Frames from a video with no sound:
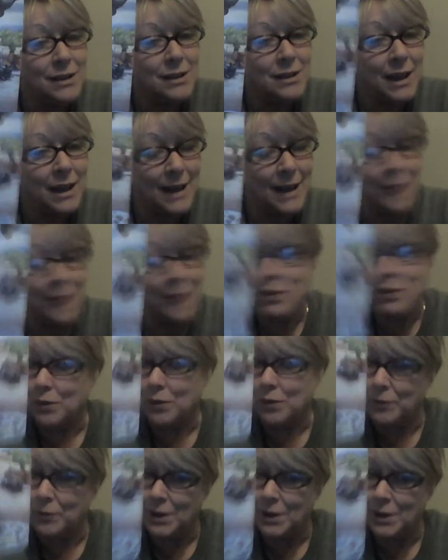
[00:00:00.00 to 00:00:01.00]
and having your
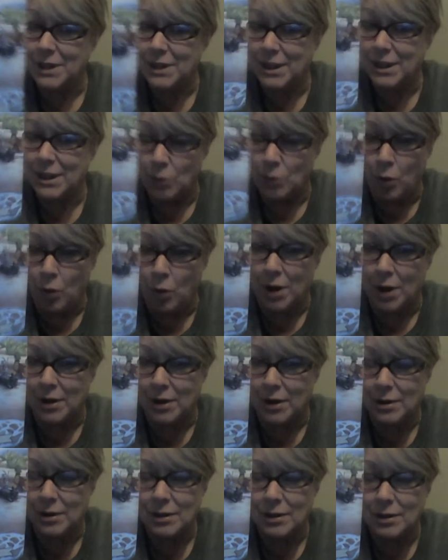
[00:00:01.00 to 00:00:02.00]
foot in the
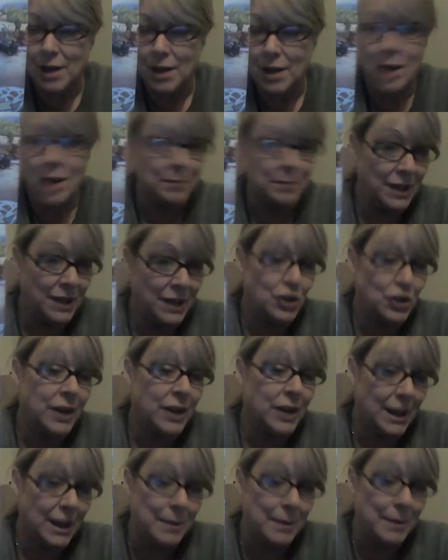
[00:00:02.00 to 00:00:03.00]
water means you're
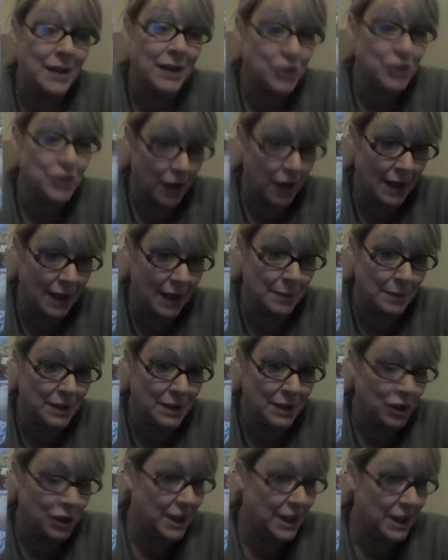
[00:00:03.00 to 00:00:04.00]
getting back to your element.
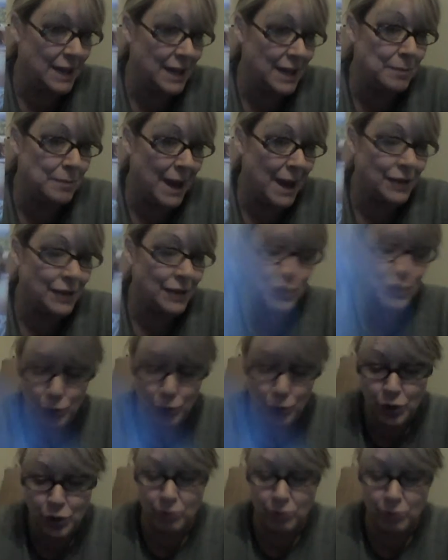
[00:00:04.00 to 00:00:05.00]
You're getting back to who
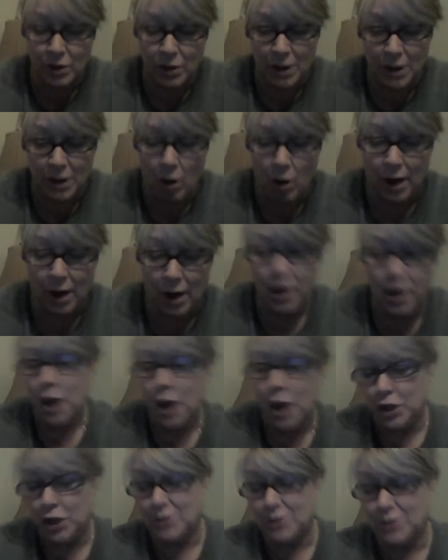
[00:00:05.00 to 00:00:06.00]
you really are.
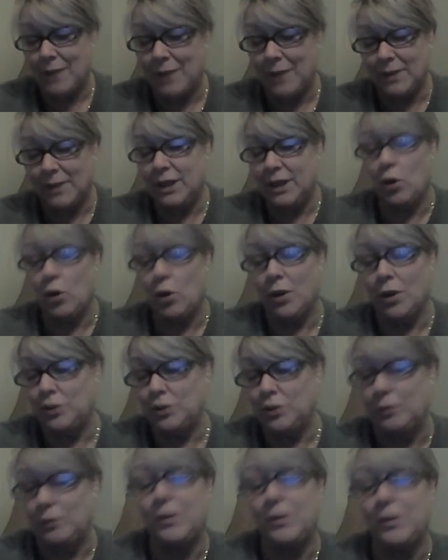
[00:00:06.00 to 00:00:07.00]
You're definitely going to
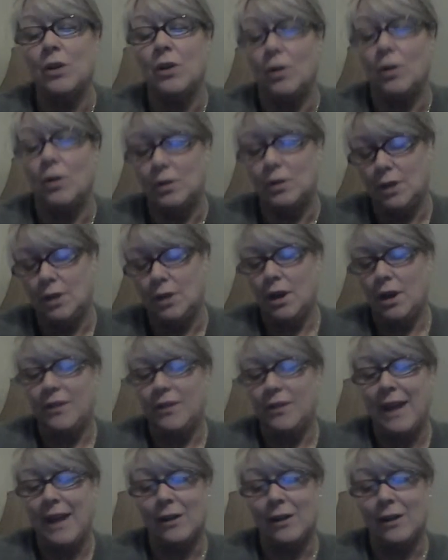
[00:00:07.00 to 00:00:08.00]
feel
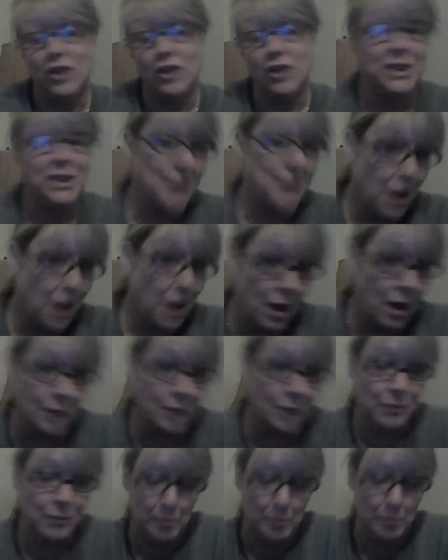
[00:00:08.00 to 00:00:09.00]
the energies
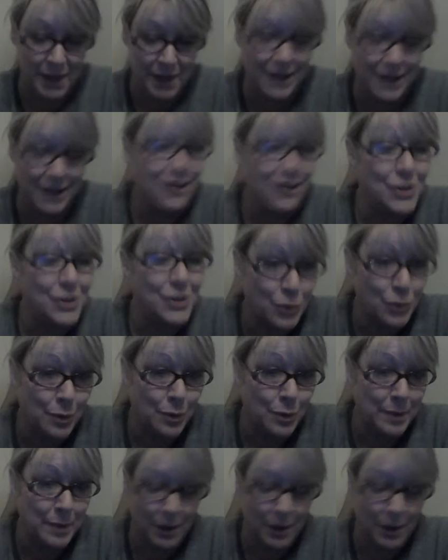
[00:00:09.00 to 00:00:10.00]
of being a
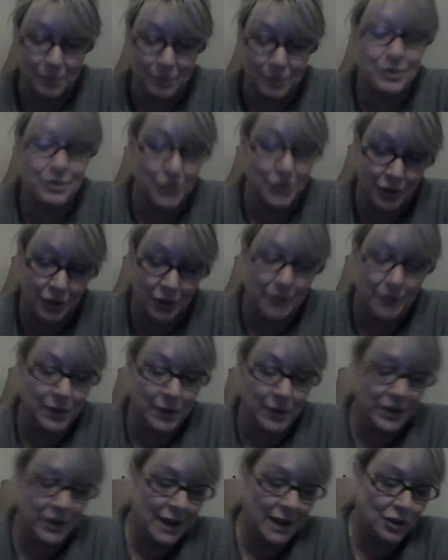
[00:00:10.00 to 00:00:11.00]
Scorpio. You're going to feel
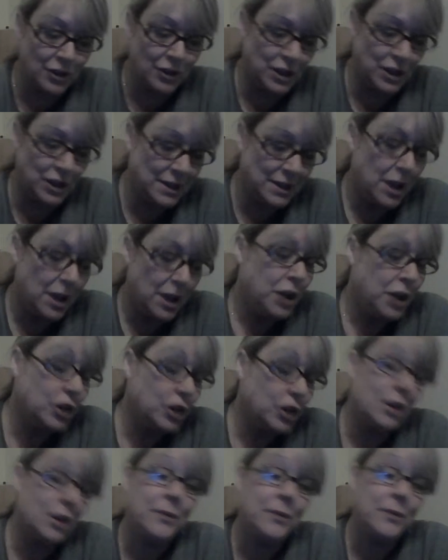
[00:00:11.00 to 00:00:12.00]
the energies. You're
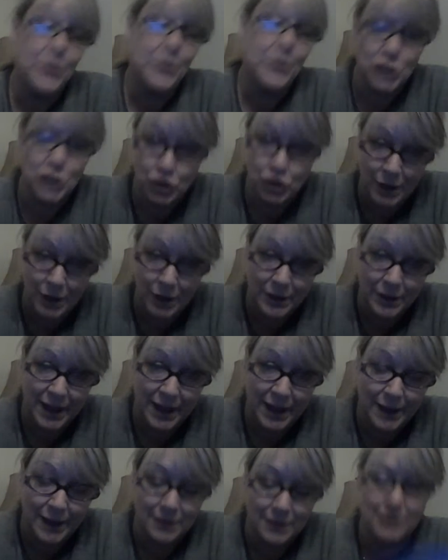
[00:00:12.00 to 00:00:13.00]
going to feel the strength
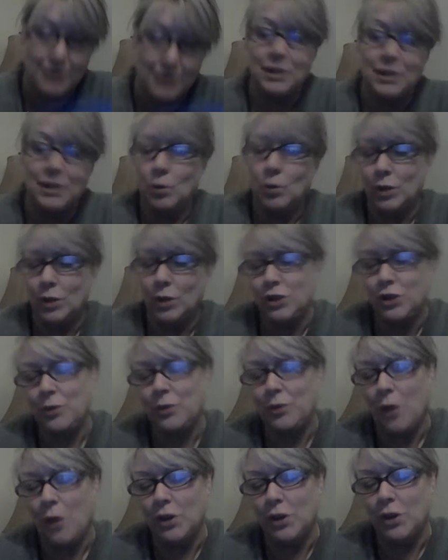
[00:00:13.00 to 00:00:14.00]
again. What you
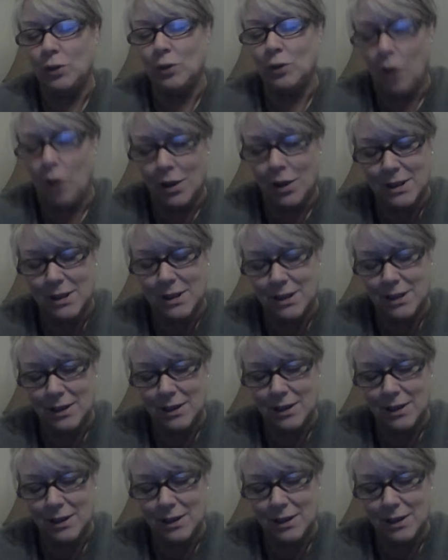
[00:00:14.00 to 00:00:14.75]
thought you lost,